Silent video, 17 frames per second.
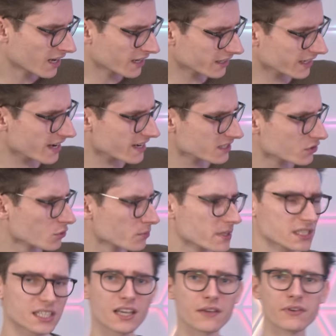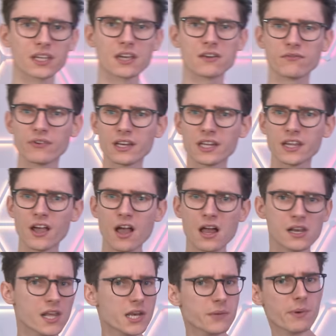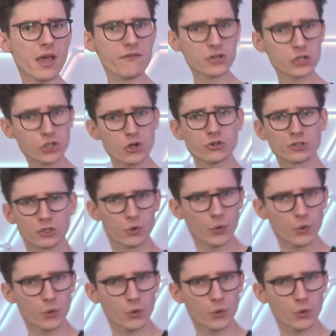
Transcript: and I guess almost giving NVIDIA a little bit of a good